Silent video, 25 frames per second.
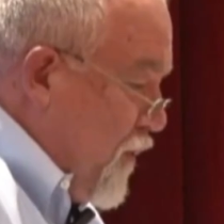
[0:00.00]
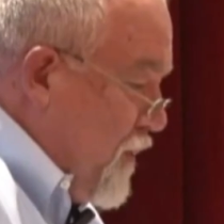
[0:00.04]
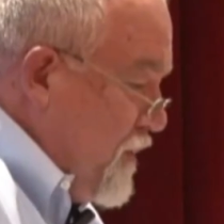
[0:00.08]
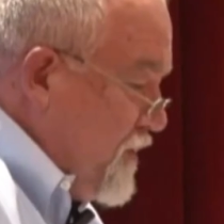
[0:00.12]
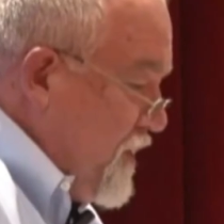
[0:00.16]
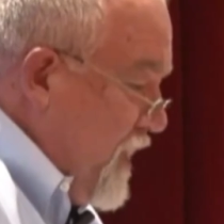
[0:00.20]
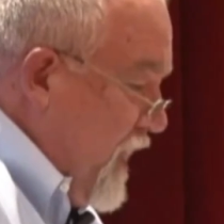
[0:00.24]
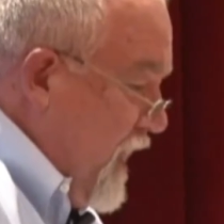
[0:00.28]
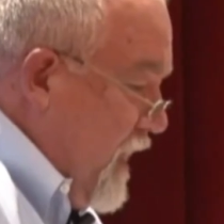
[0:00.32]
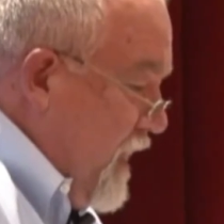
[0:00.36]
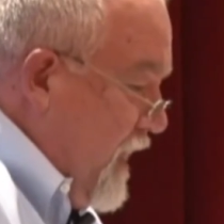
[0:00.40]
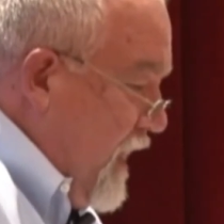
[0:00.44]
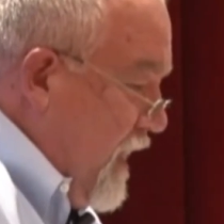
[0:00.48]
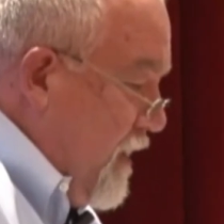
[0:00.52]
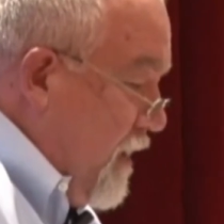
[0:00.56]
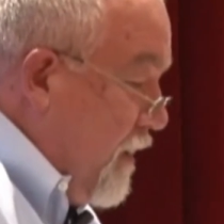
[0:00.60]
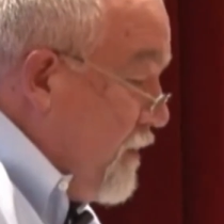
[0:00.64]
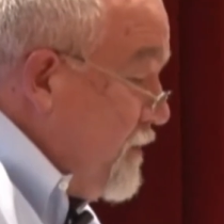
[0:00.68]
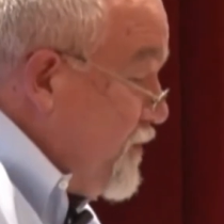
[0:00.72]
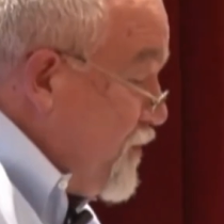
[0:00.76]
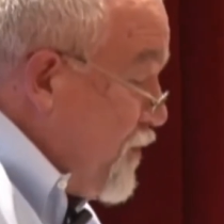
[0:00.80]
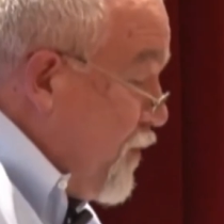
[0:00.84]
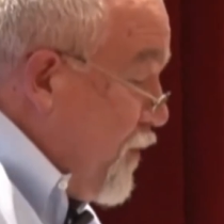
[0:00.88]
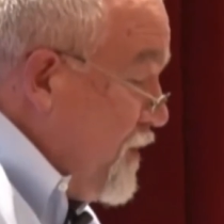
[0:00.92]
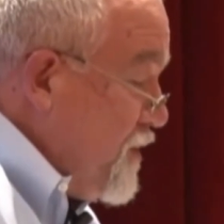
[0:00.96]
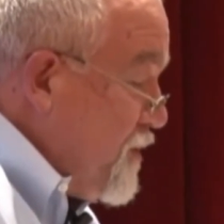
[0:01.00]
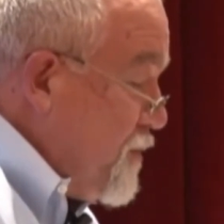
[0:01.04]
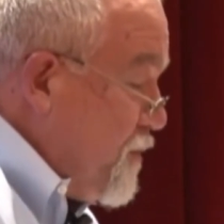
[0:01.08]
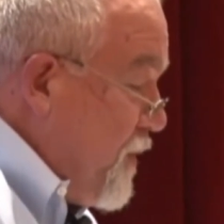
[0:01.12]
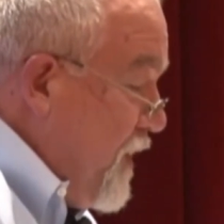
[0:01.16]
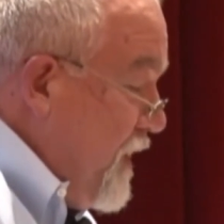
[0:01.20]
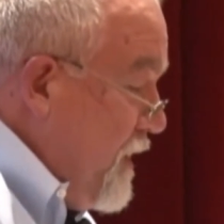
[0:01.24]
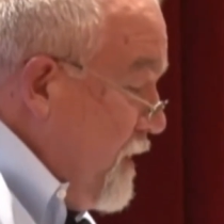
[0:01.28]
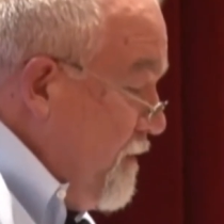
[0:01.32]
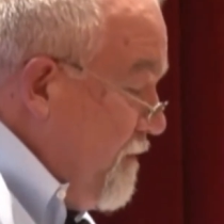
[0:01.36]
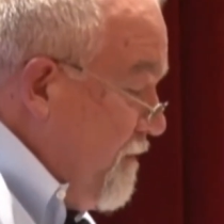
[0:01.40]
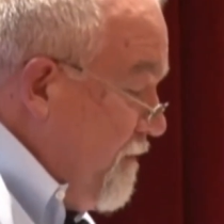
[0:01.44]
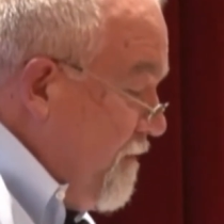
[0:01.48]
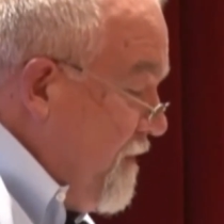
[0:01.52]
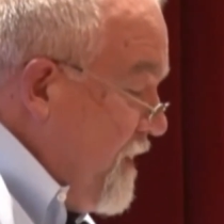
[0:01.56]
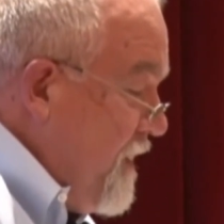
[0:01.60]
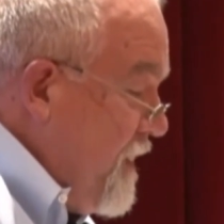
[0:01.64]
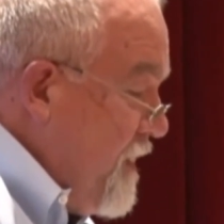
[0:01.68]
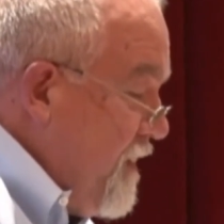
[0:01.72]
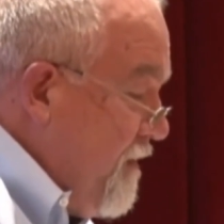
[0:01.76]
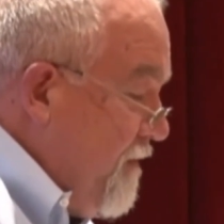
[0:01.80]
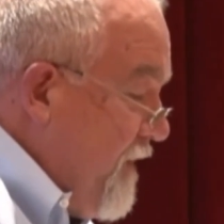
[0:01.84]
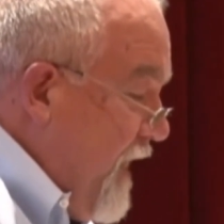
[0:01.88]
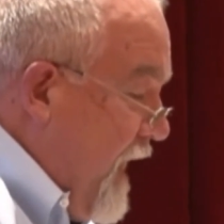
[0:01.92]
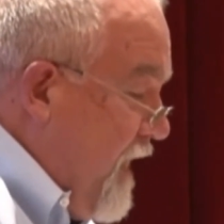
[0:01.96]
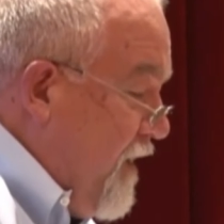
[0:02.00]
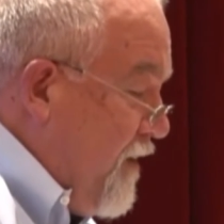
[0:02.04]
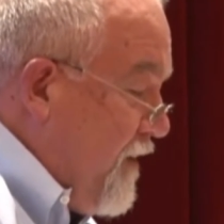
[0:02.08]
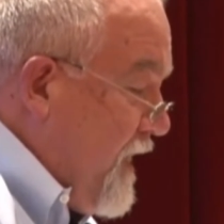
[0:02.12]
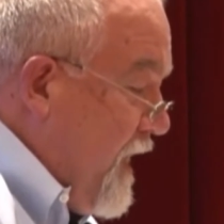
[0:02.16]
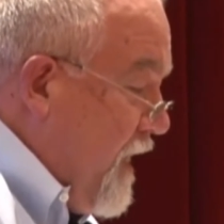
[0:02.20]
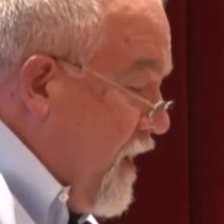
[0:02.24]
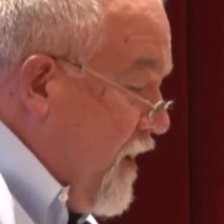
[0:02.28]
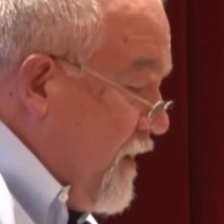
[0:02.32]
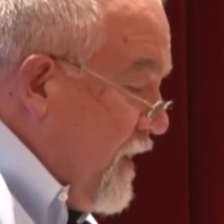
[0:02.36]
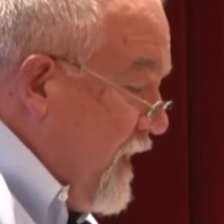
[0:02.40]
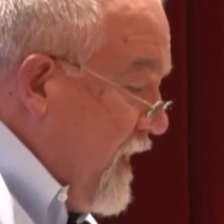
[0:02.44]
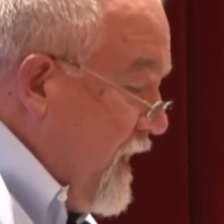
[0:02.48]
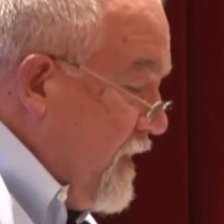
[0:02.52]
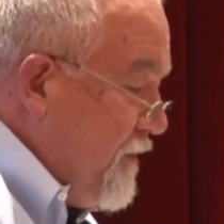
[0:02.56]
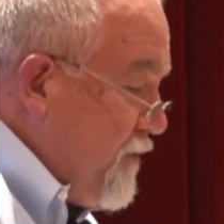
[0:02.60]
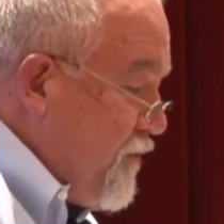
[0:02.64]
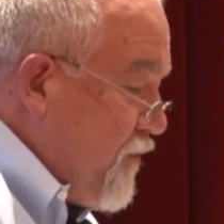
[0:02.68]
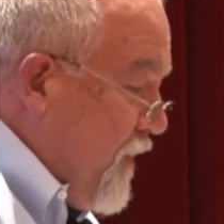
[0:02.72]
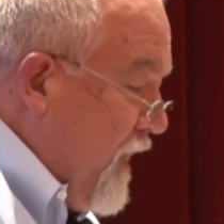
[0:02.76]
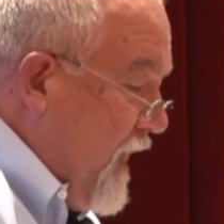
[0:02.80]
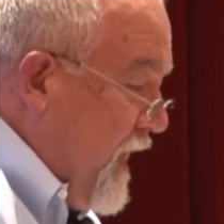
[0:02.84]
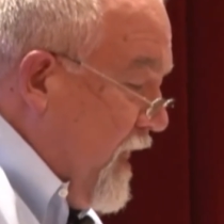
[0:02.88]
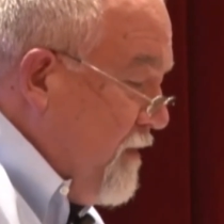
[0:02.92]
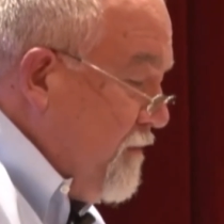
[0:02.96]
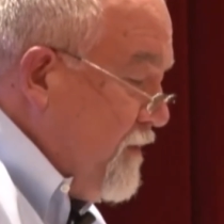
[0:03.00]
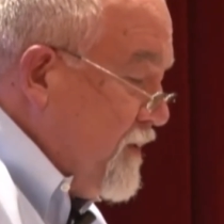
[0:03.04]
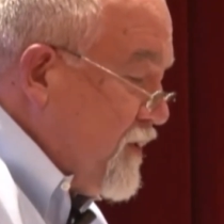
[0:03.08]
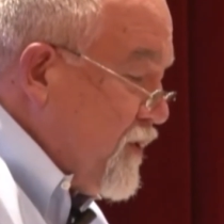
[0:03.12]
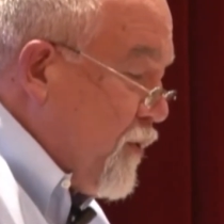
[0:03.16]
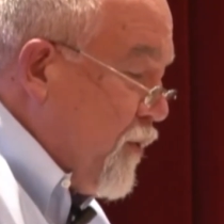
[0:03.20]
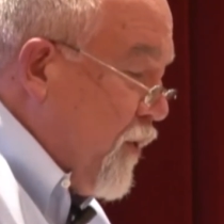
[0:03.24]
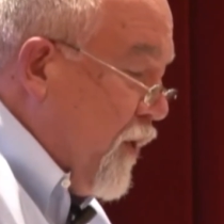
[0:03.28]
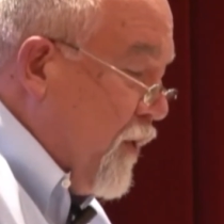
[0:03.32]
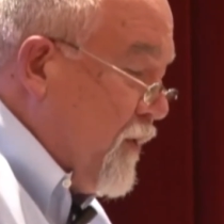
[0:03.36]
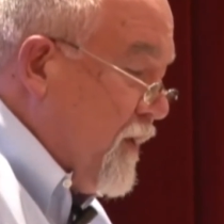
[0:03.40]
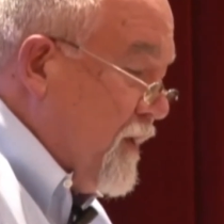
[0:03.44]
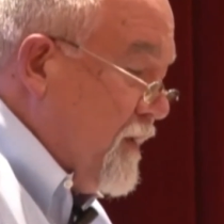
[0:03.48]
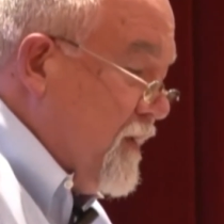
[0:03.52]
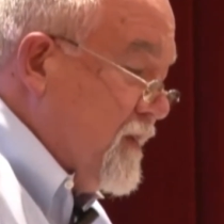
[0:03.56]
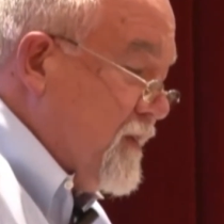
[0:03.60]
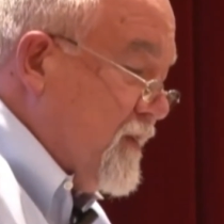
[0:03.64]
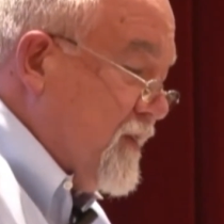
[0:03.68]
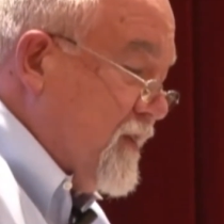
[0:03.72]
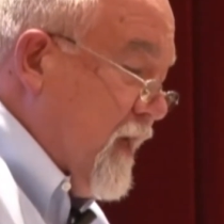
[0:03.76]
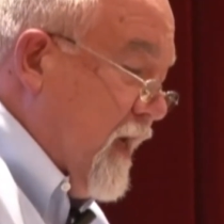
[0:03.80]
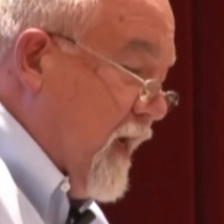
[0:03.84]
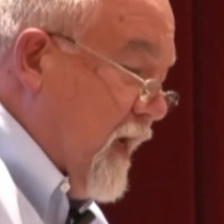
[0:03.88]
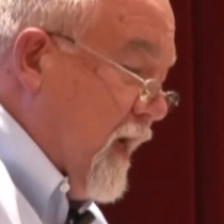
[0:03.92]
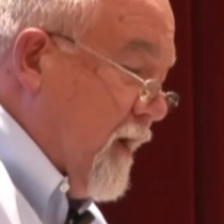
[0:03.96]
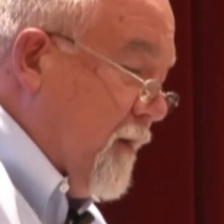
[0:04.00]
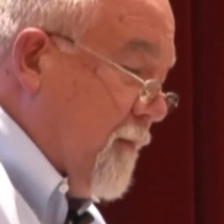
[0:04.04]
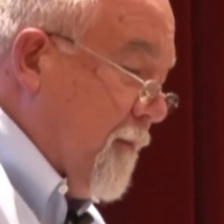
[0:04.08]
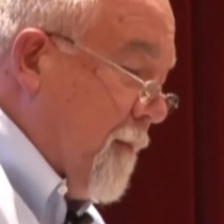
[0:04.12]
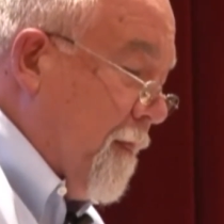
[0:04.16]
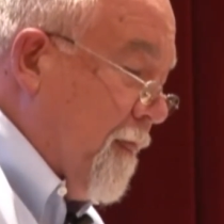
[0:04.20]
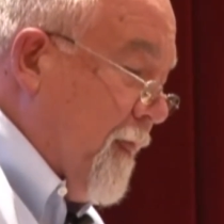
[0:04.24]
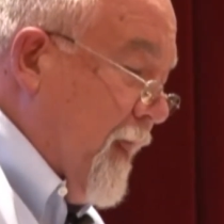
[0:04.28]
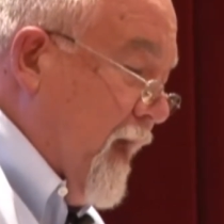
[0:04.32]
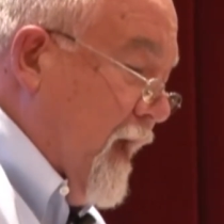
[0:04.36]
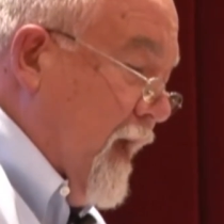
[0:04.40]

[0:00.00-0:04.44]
George P. Finn of Alcar Lake Drive is quoted as saying,